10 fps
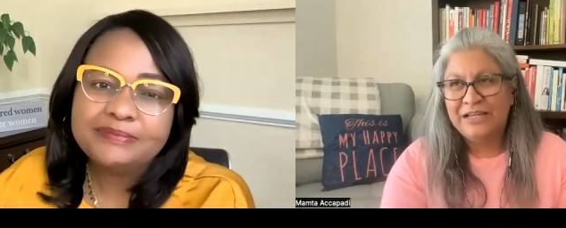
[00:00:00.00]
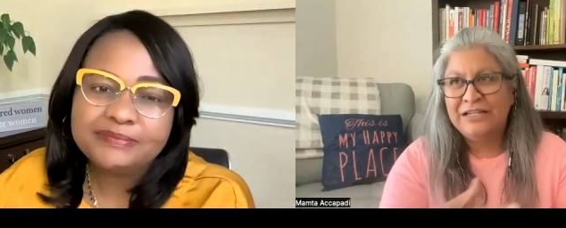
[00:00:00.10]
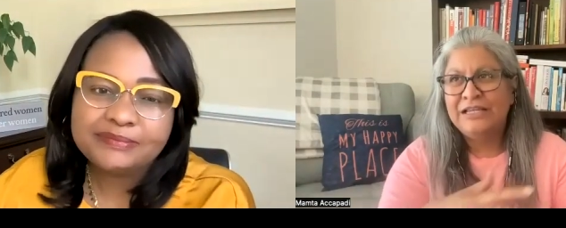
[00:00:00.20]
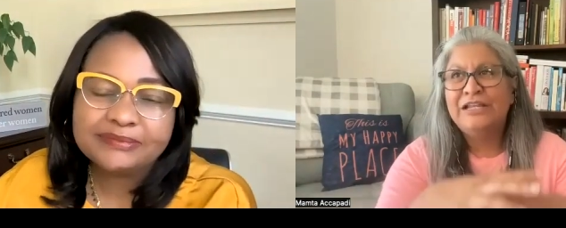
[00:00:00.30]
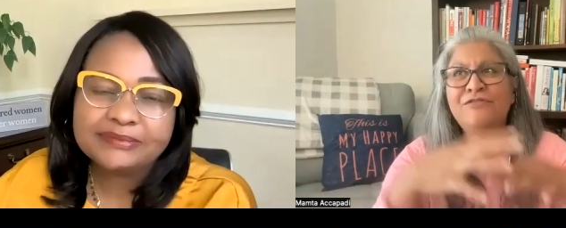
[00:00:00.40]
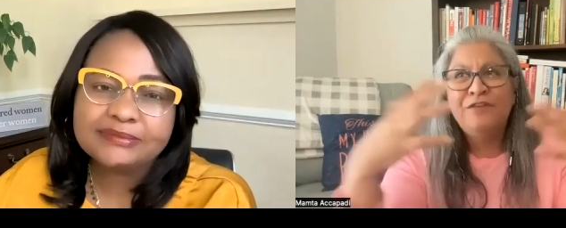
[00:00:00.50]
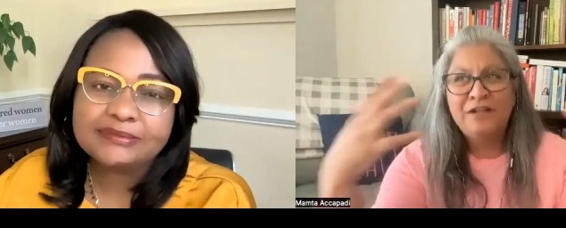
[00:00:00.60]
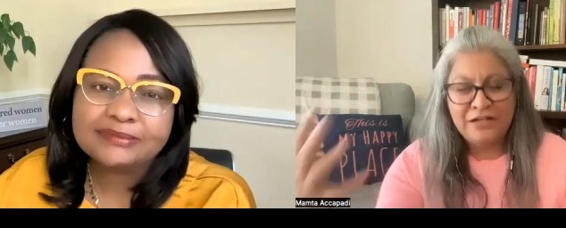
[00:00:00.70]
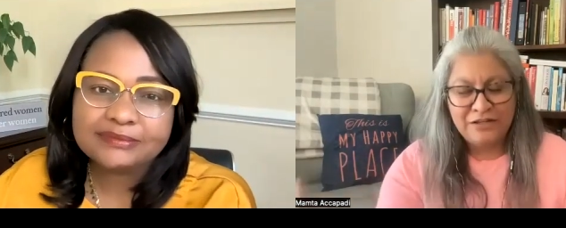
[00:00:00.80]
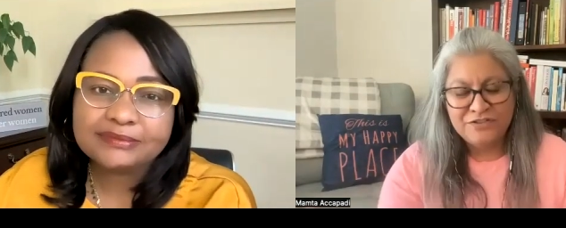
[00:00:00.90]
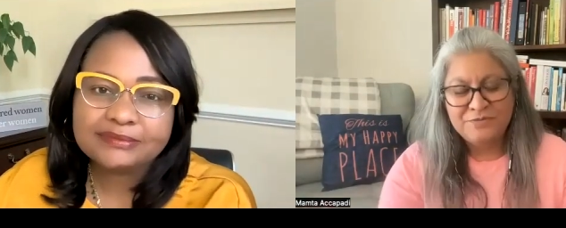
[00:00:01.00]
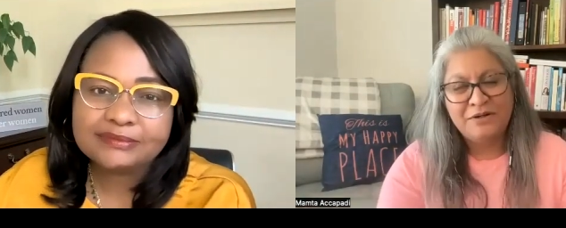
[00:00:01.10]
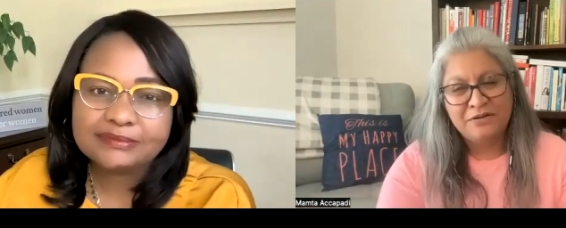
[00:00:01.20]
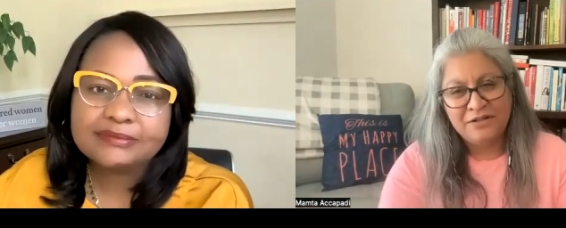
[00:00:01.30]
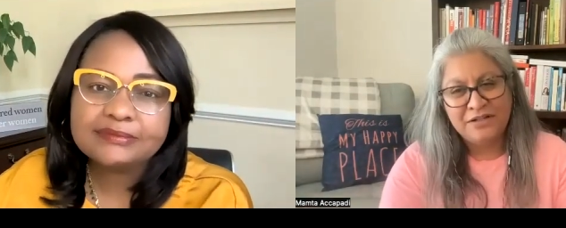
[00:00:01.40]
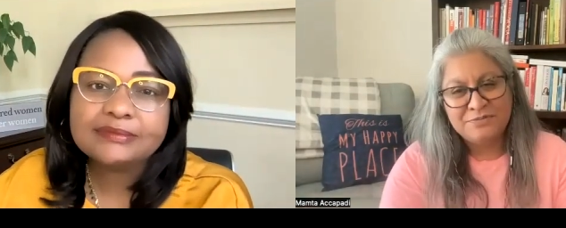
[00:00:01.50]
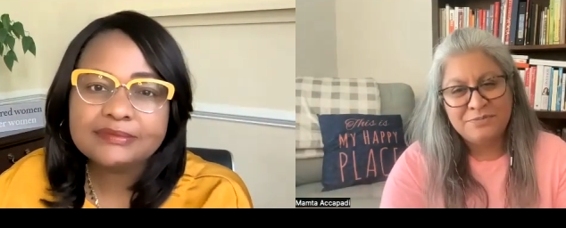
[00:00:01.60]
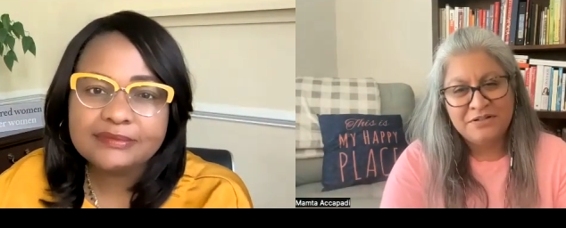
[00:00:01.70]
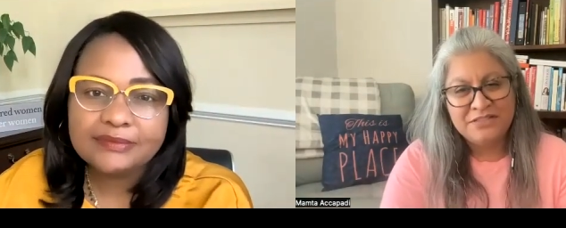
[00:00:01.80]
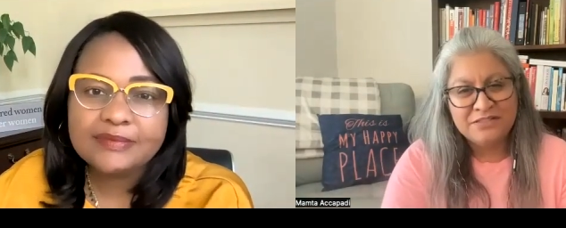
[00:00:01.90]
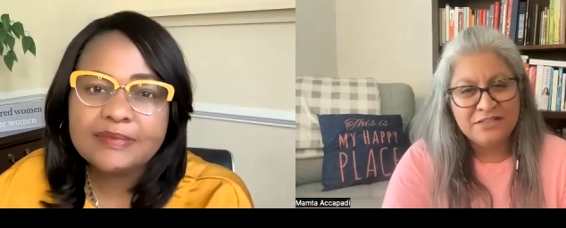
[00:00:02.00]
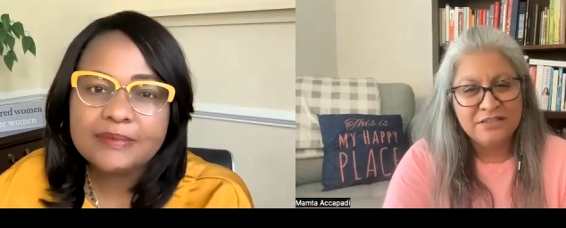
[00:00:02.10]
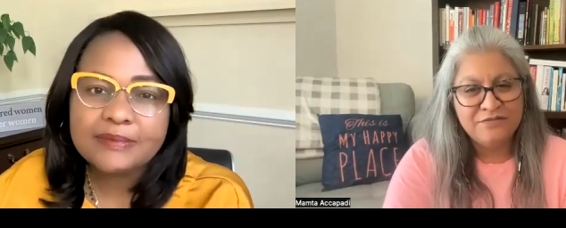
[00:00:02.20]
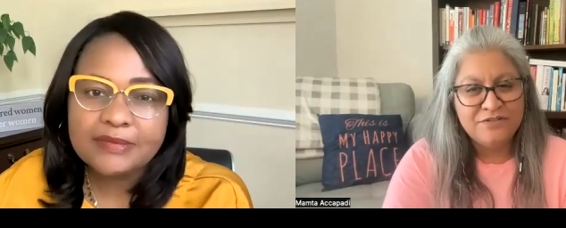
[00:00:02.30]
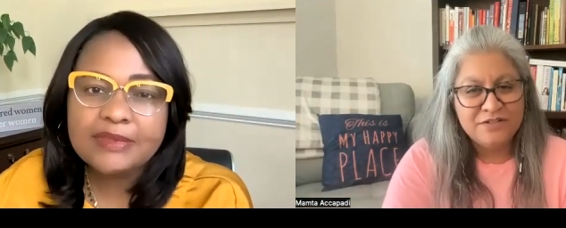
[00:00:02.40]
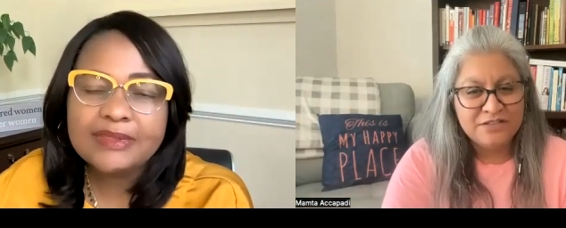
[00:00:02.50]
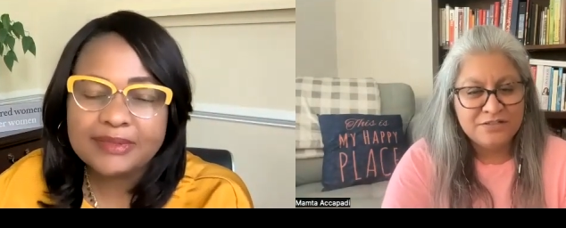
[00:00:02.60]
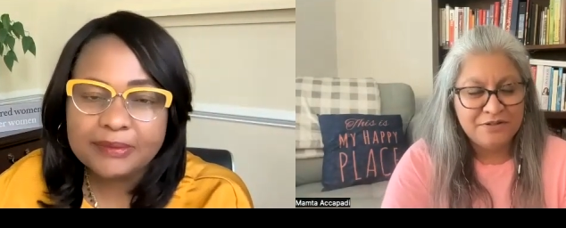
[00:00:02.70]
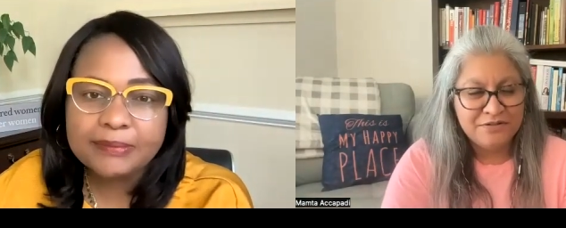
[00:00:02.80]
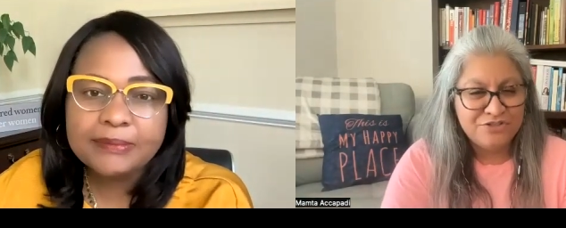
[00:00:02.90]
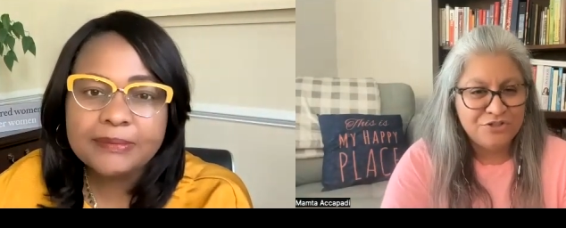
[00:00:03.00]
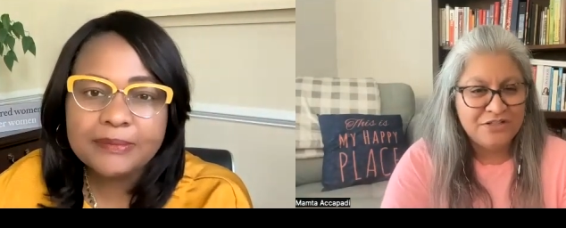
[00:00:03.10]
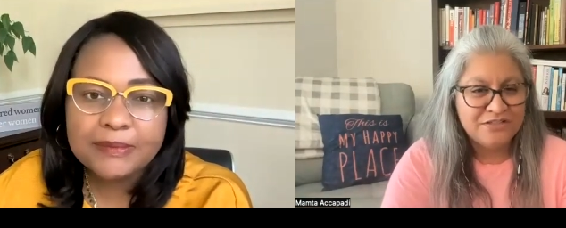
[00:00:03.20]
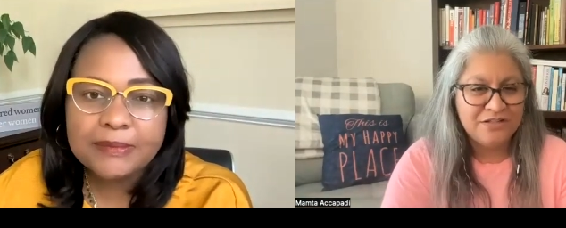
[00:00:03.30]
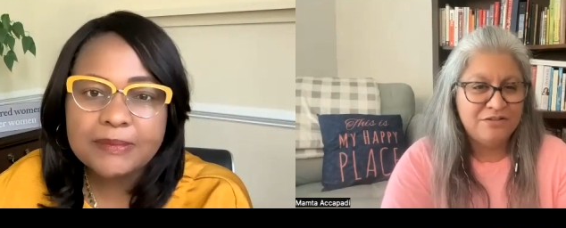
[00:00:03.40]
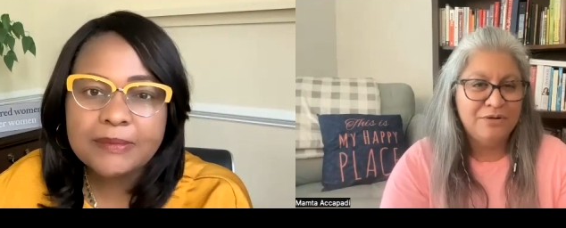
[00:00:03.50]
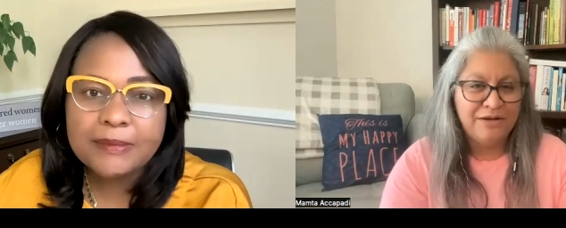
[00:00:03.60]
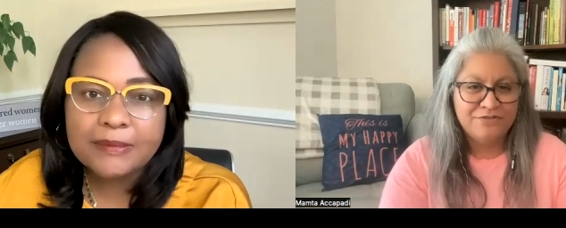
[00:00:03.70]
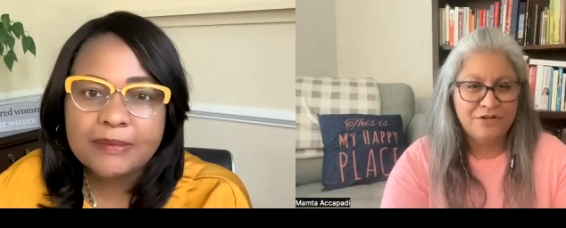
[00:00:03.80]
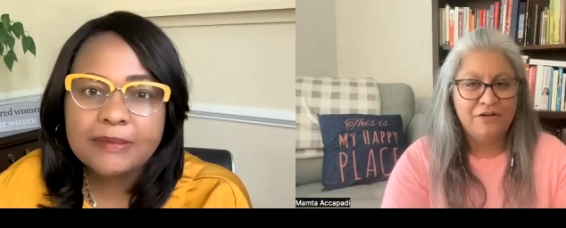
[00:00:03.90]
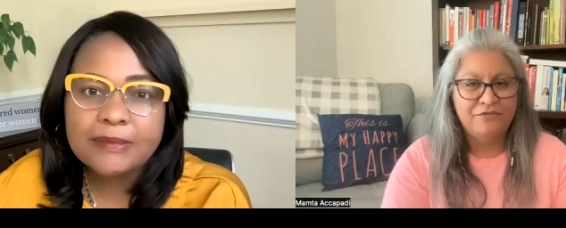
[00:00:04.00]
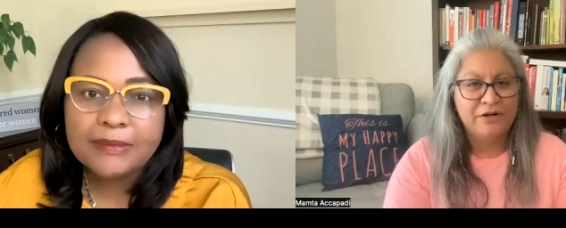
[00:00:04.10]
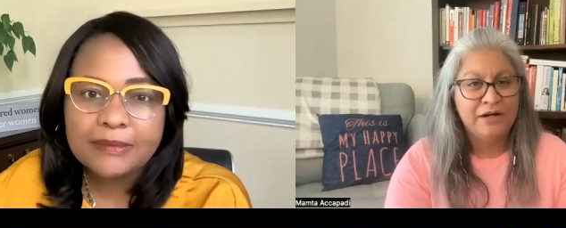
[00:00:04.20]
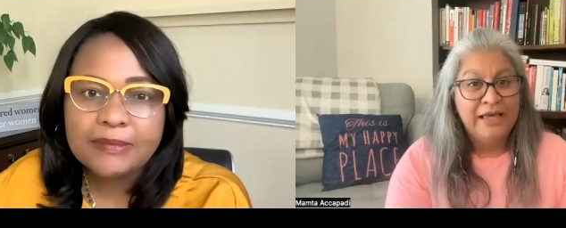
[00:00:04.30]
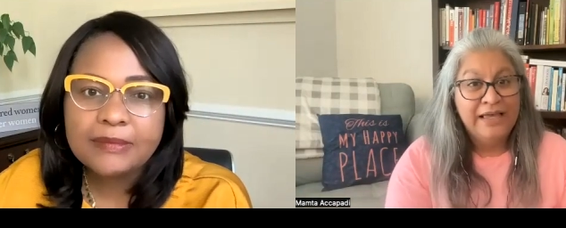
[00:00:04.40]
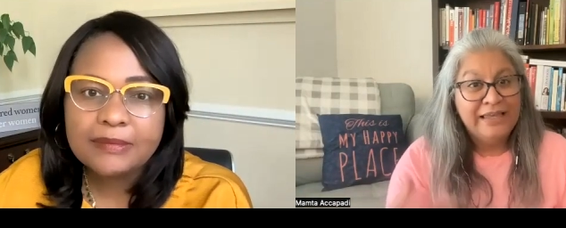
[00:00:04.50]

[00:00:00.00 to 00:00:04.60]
Speaker 1: an, an infinity of spirit experiences and lived experience journeys that you have to offer